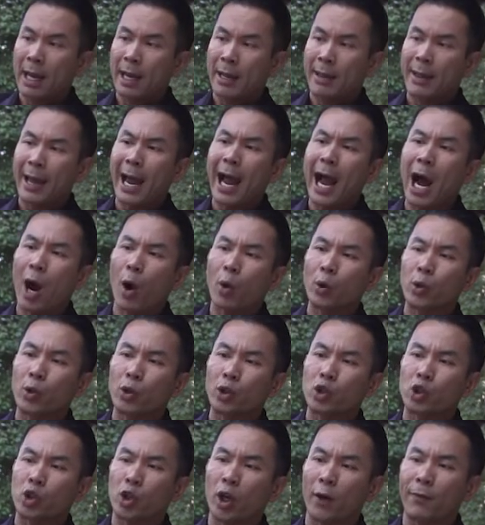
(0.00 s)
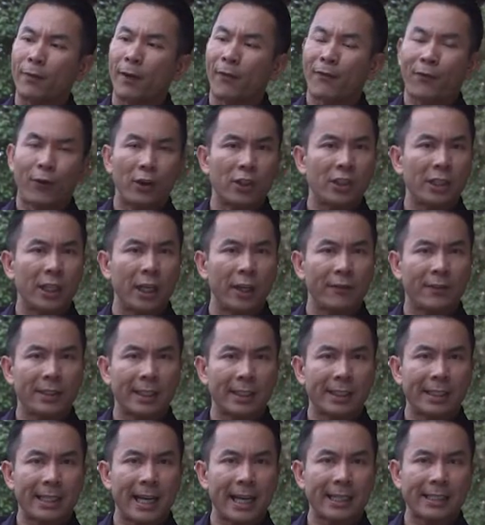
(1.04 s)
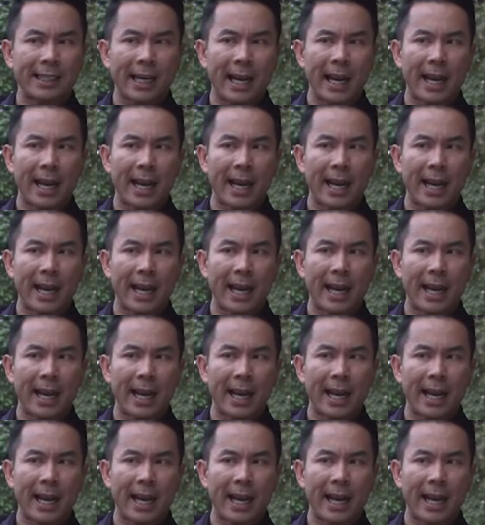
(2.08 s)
Now you achieve the first tier of success